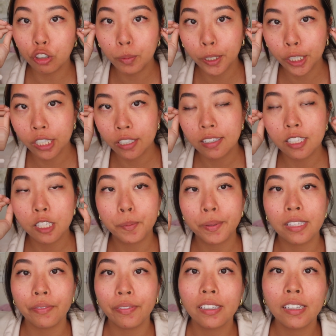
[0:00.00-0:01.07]
Ubers
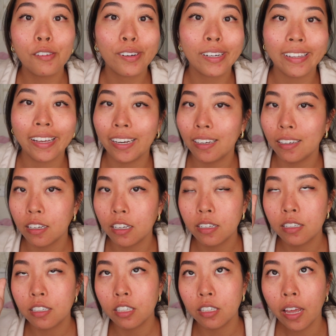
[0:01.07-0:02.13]
specifically relating
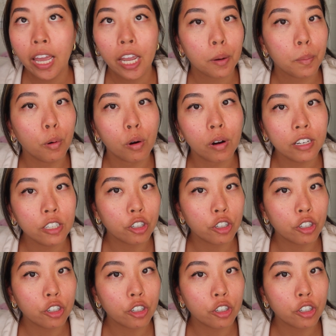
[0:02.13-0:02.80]
to airport and